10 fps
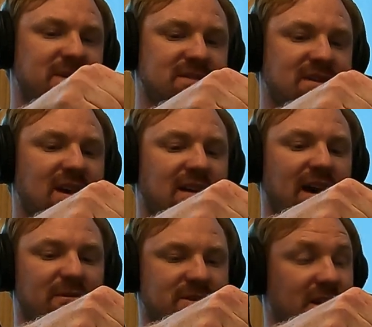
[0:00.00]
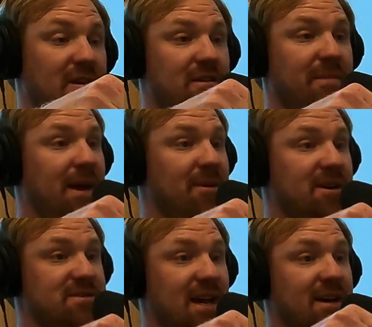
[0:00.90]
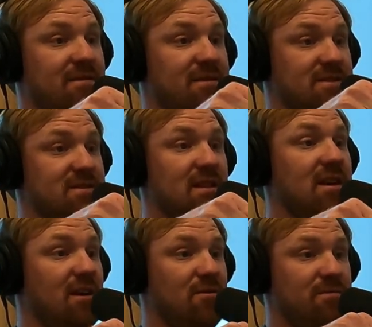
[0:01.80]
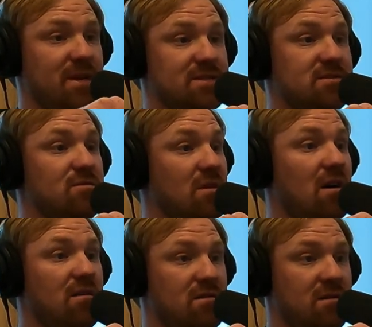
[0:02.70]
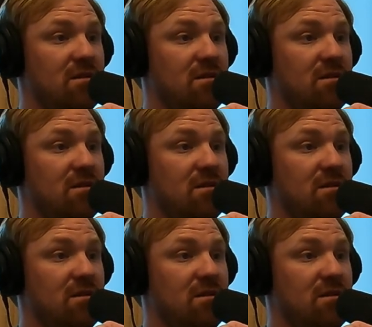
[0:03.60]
but say I were to go to the Pamlico Sound, this is illegal because it's too long.